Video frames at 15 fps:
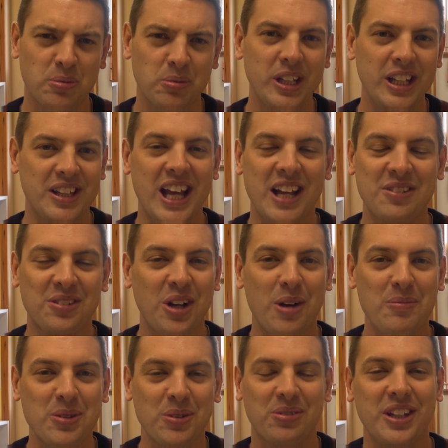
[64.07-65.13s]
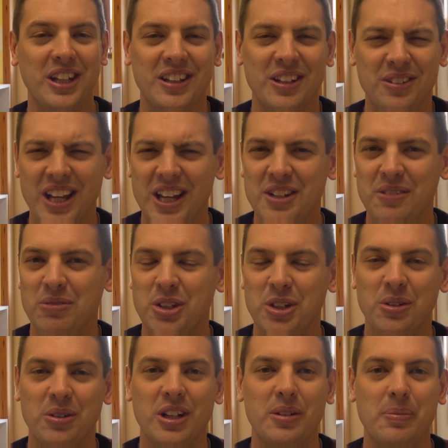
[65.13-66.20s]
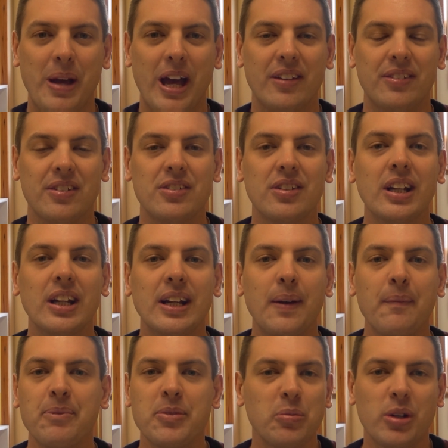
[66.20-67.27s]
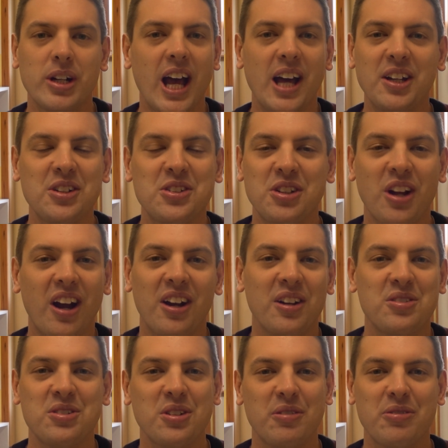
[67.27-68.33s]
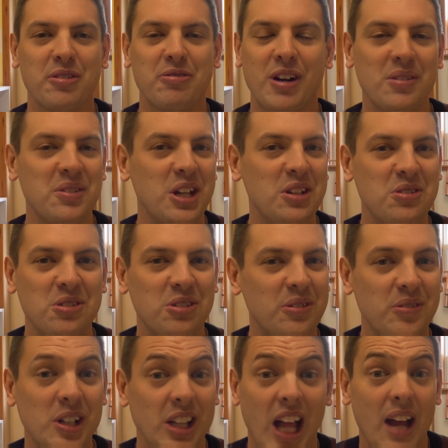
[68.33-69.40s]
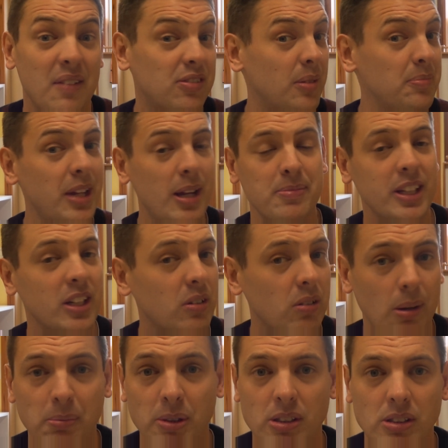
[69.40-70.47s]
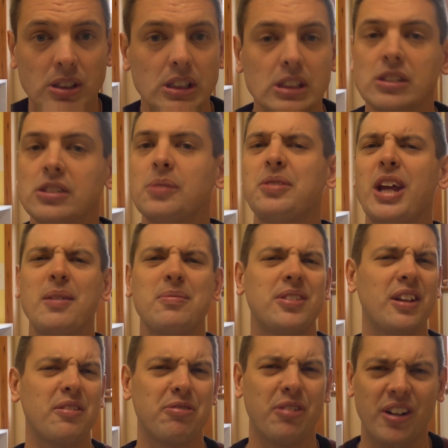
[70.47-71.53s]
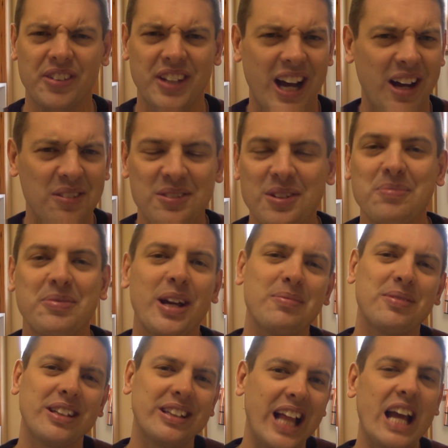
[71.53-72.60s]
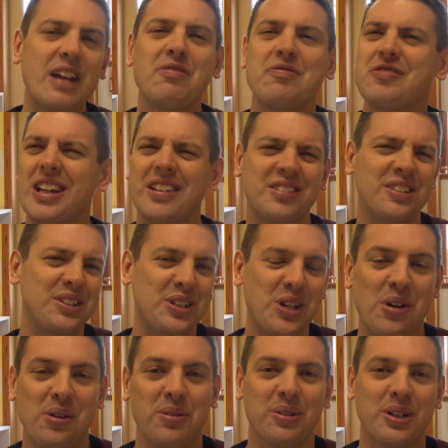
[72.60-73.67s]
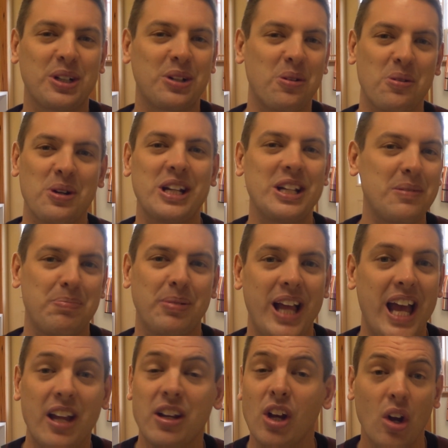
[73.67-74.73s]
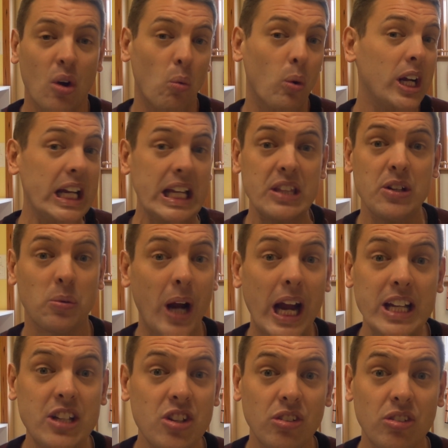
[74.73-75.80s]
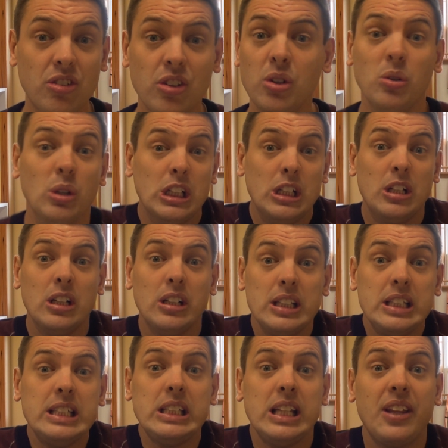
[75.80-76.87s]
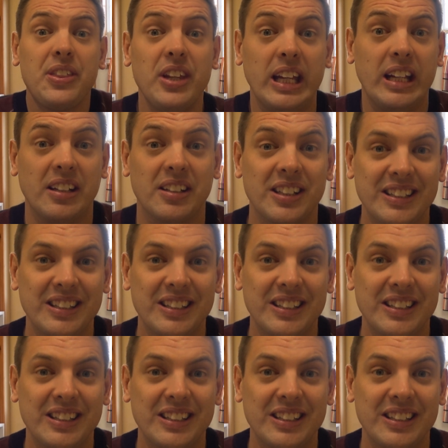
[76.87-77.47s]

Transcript: read that psalm, you see this kind of curious passage. We're not in charge of the foundations of our life. Sometimes they crumble. Sometimes they fall down. Sometimes life doesn't go according to plan. What can the righteous do? Nothing.